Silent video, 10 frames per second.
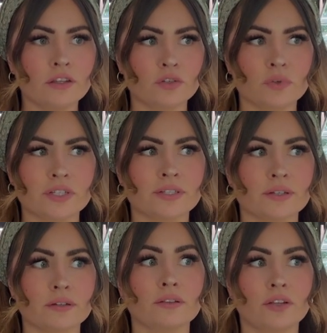This was
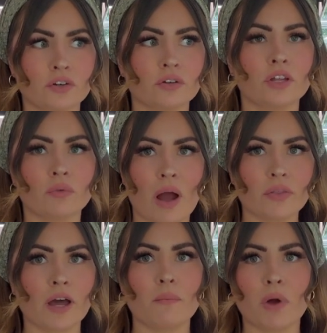literally
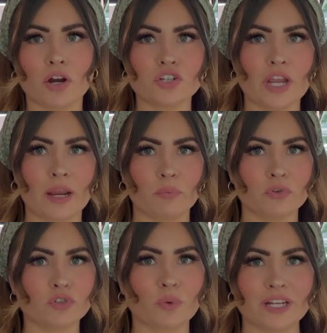around that March,
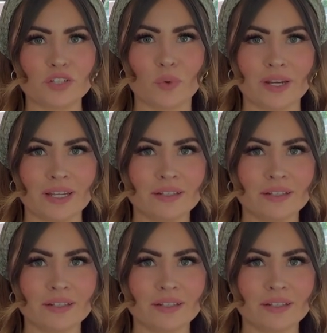April 2020